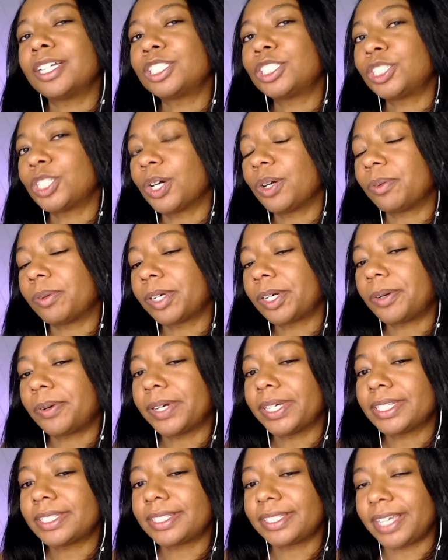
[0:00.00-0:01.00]
song
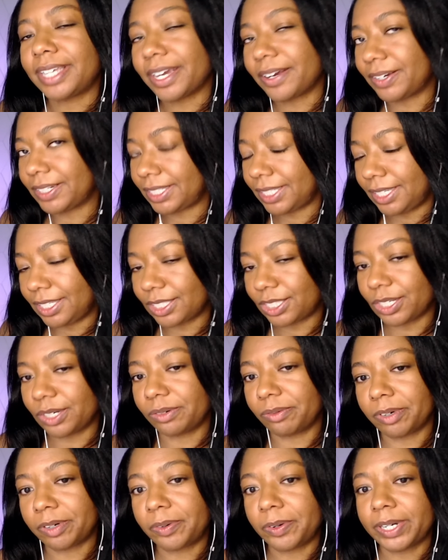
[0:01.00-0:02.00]
requests, guaranteed
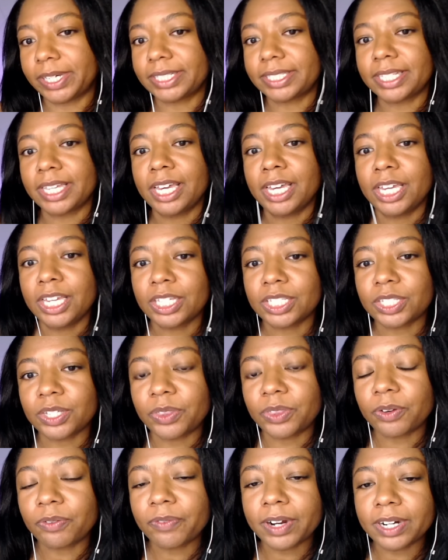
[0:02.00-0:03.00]
song requests.
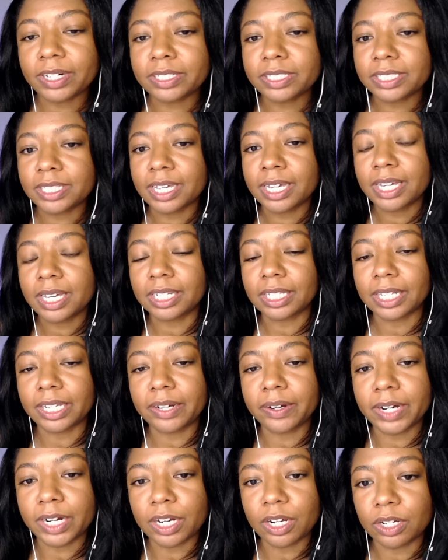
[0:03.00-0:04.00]
So the first
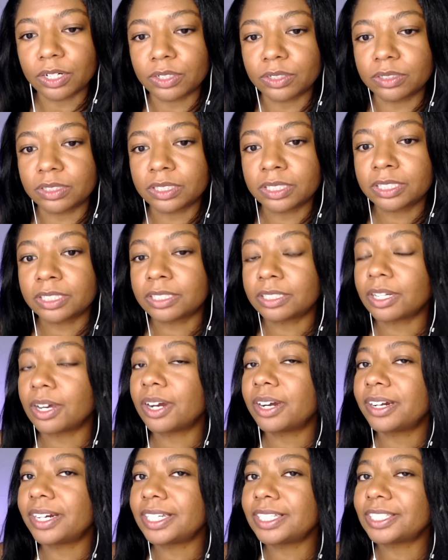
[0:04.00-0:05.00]
lyric goes,
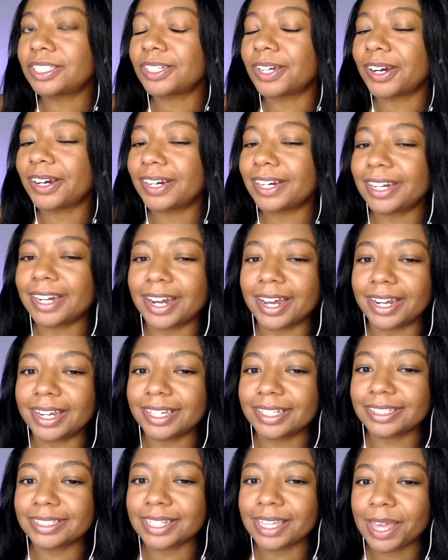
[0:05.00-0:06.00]
"Starry, starry
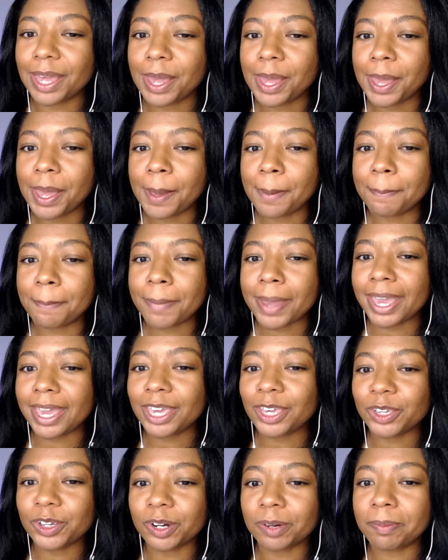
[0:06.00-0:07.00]
night,
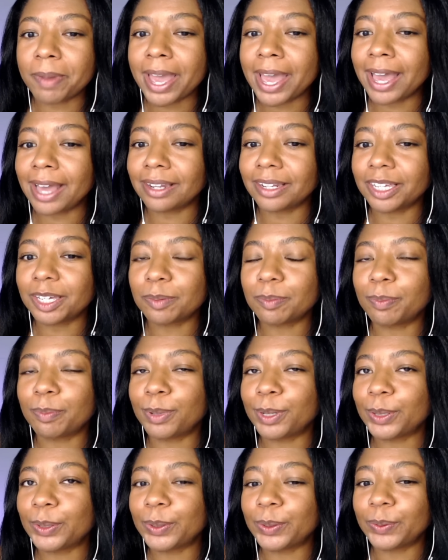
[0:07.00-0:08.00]
paint your palette
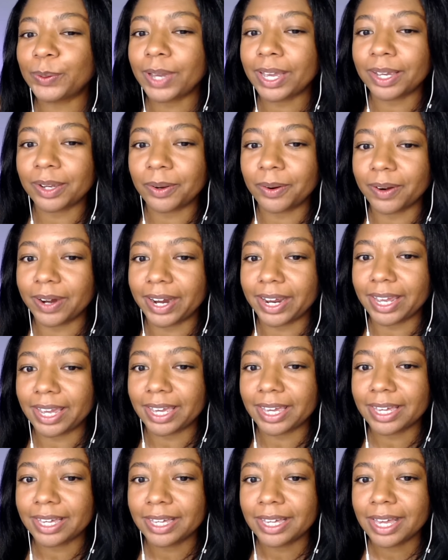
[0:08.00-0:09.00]
blue and
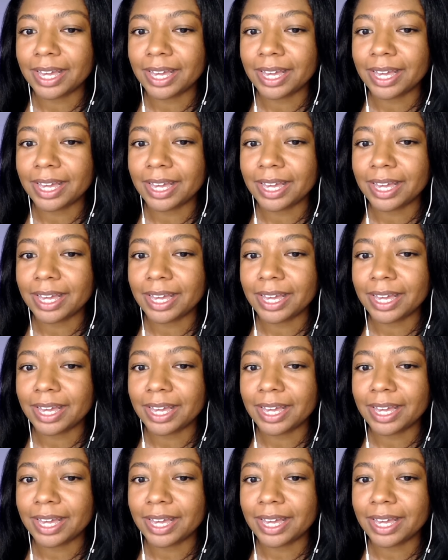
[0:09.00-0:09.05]
gray.